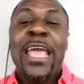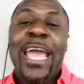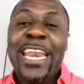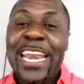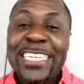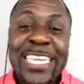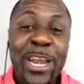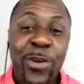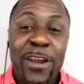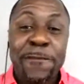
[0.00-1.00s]
And then they said they
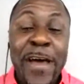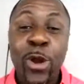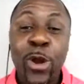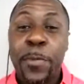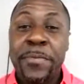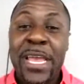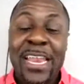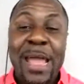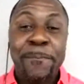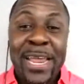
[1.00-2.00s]
were going to follow up with me on
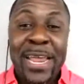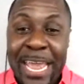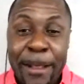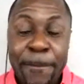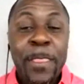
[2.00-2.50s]
that Monday.